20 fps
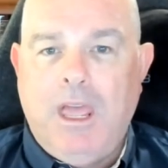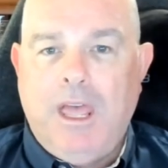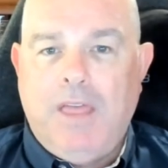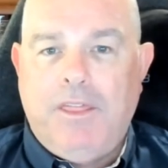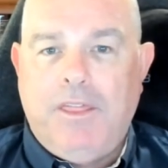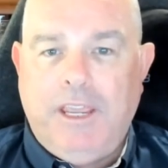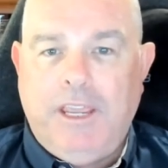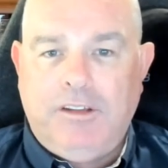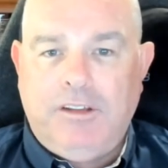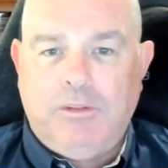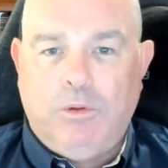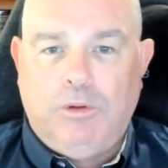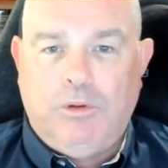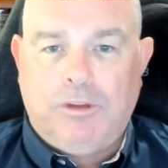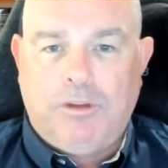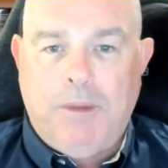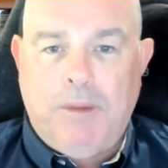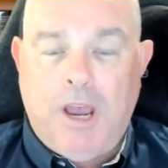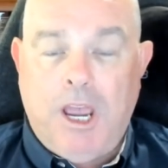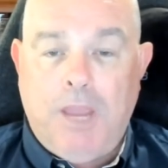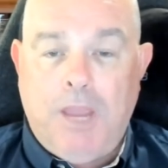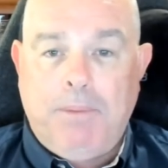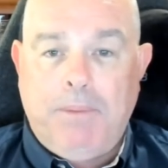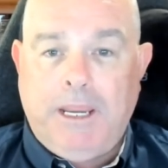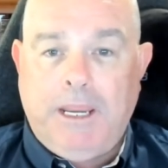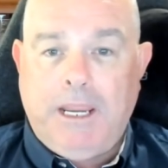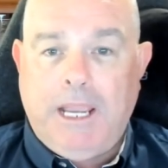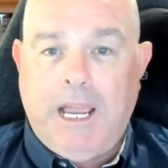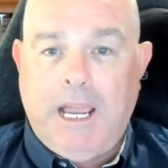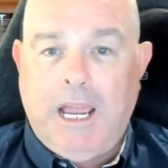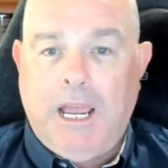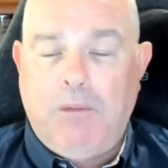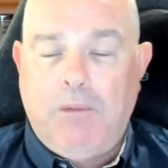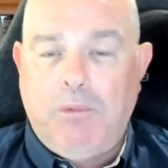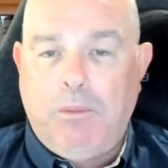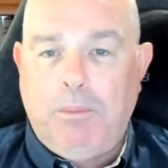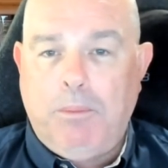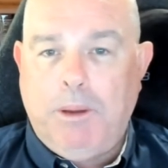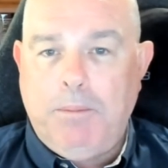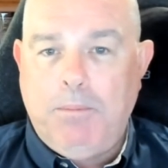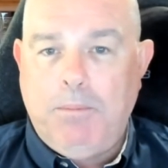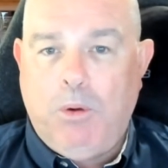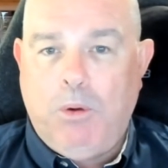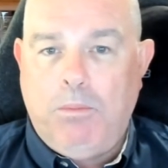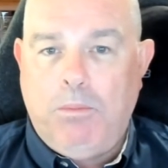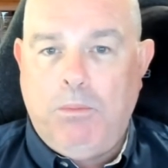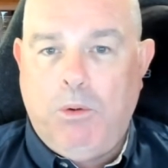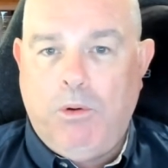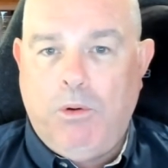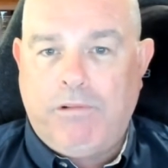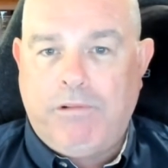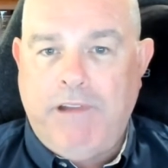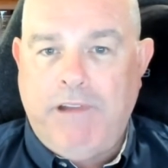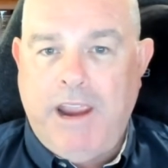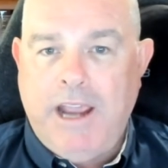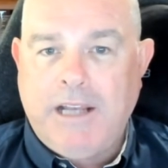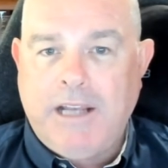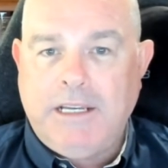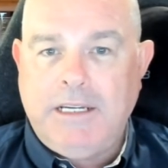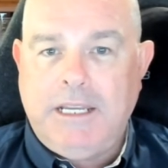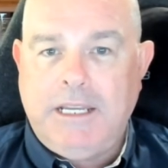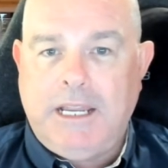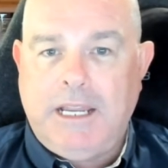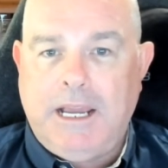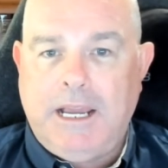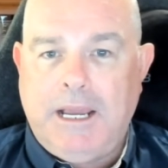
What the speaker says: These laws, I'm hoping, will be more grounded.